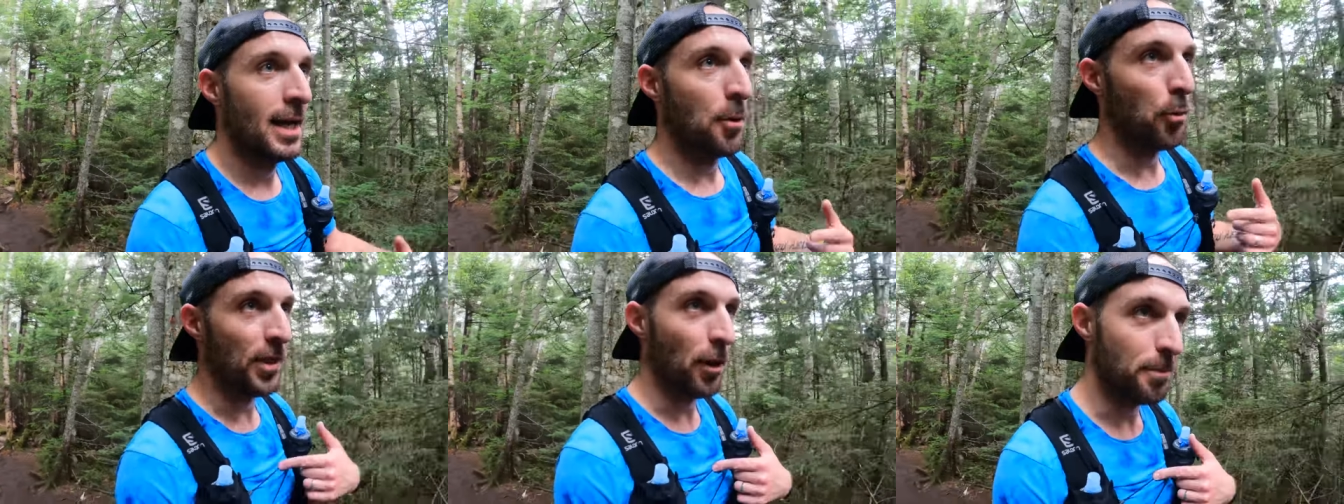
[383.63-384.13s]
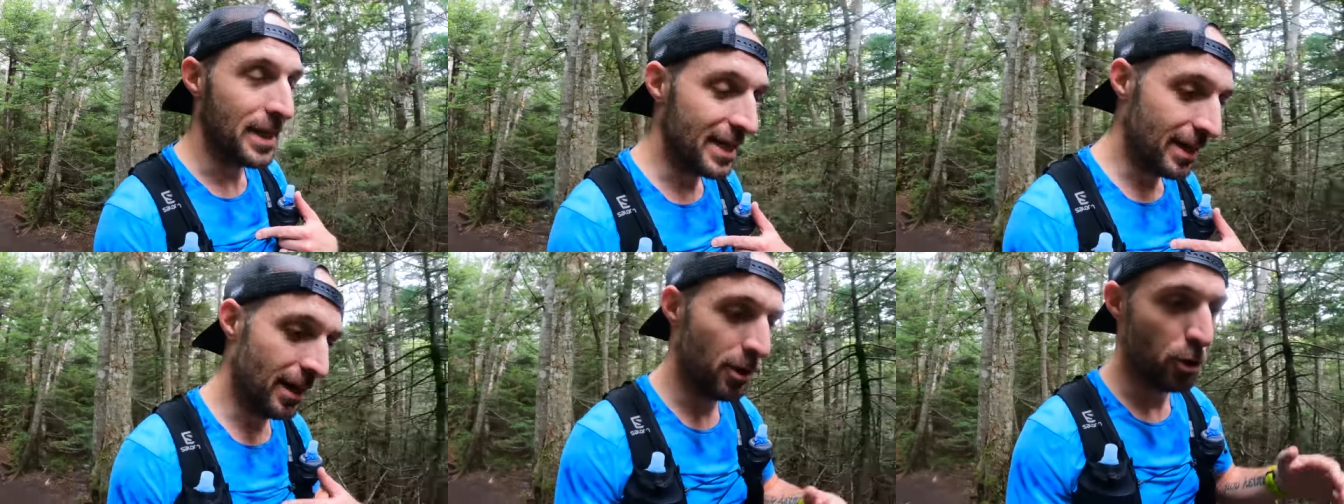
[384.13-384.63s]
And without
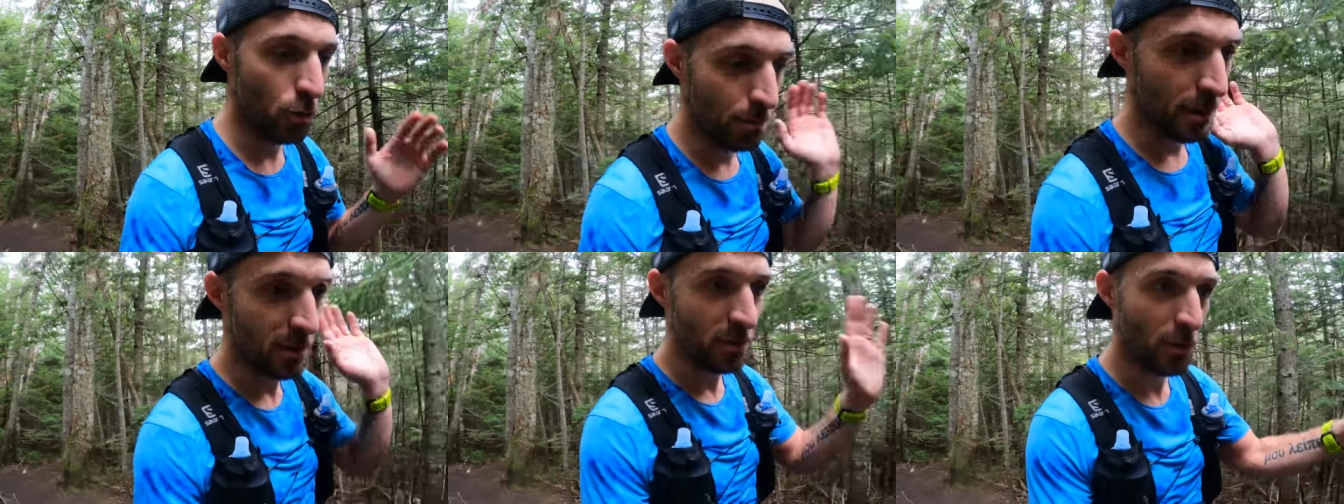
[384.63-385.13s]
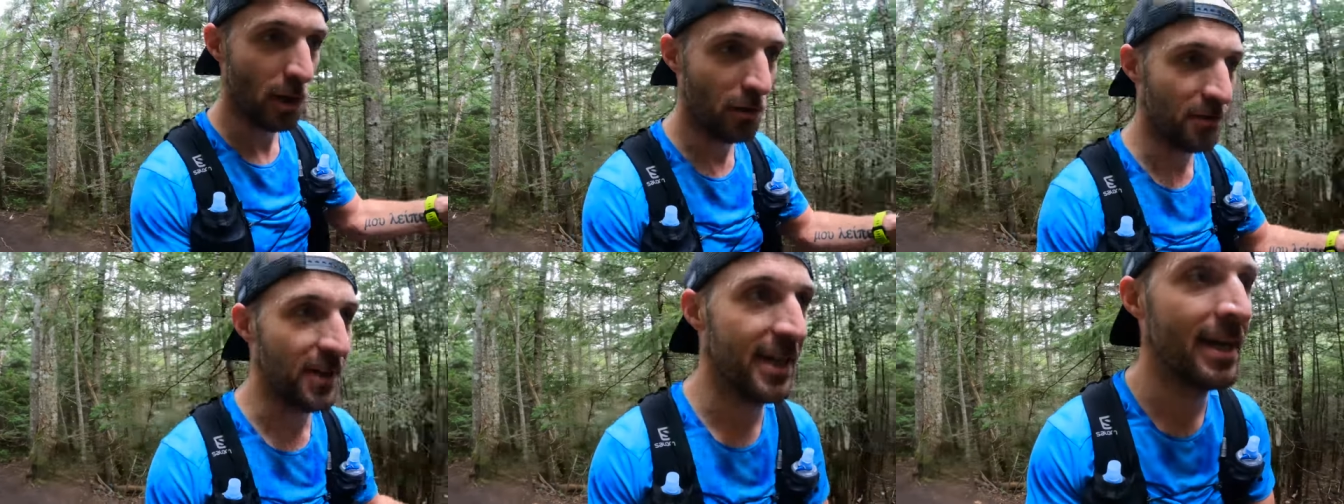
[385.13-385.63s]
me, she wouldn't be able to do her
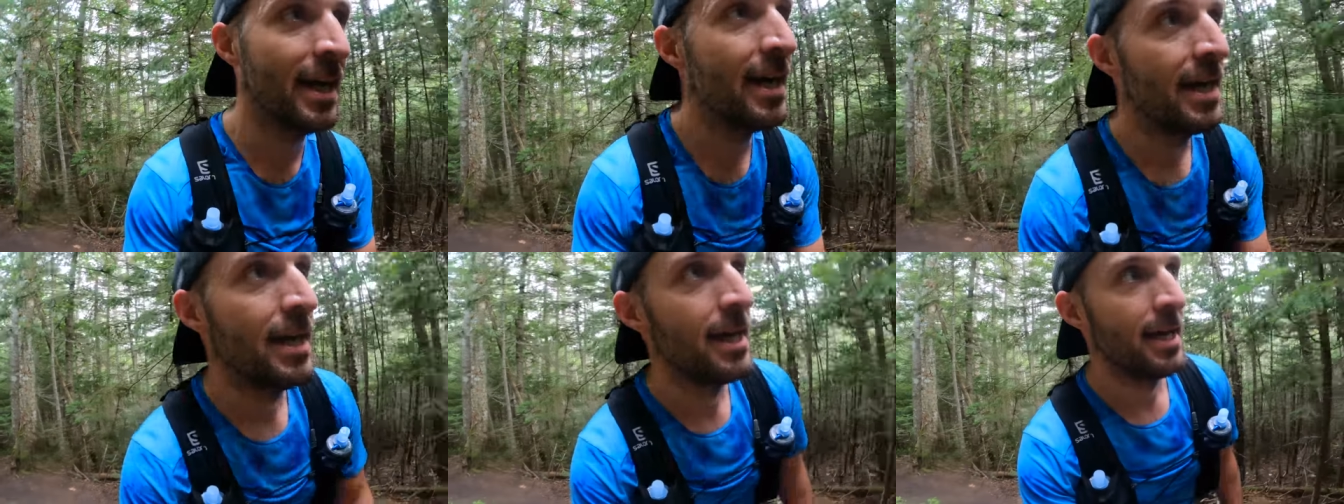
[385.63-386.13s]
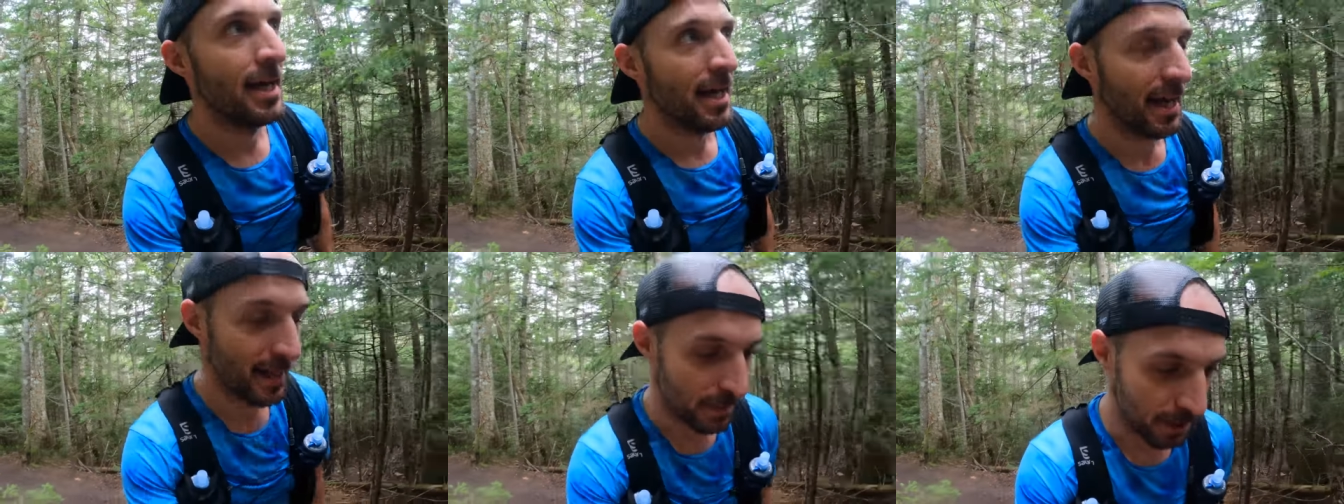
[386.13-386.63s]
thing.
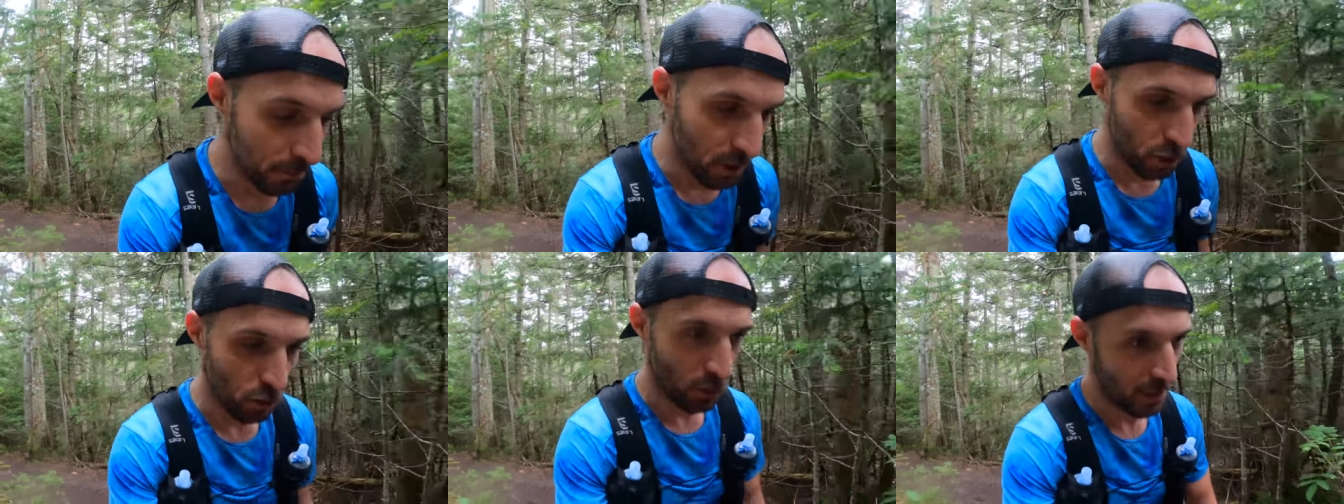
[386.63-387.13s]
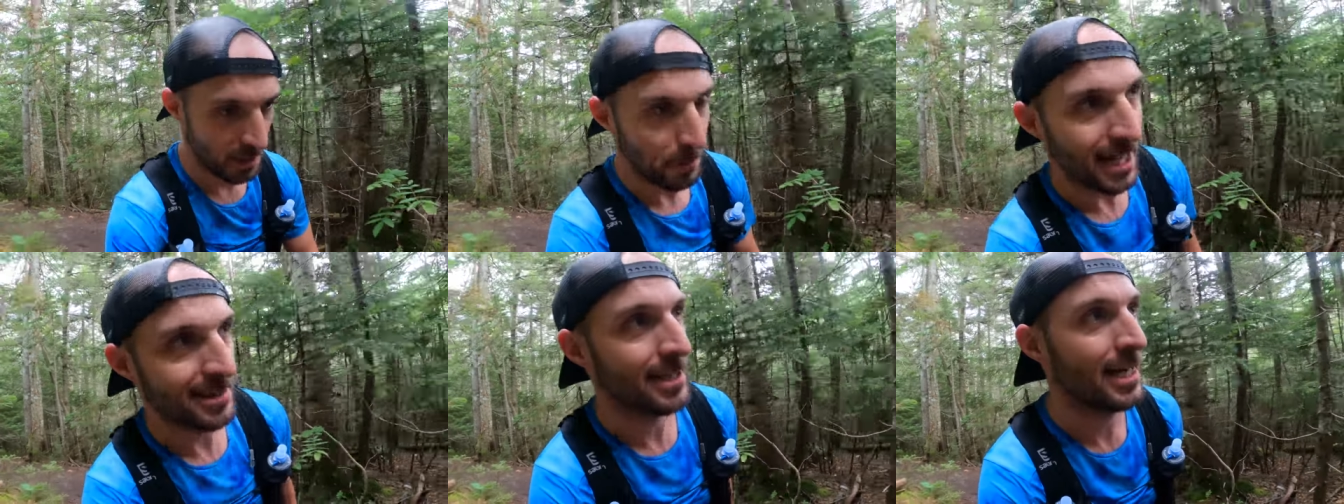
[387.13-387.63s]
And it's a mutual
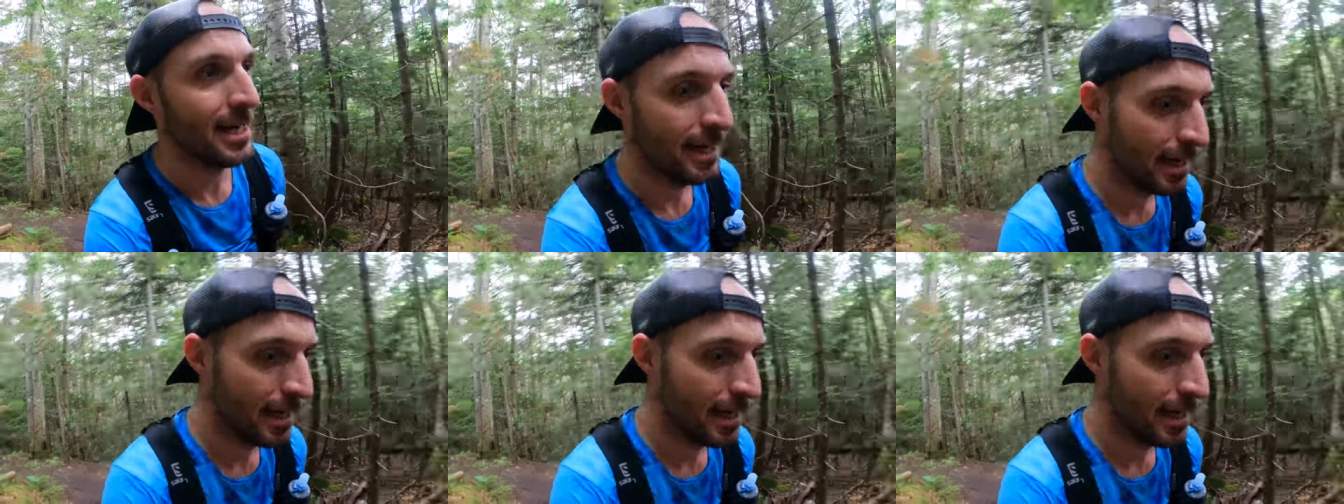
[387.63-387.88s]
respect.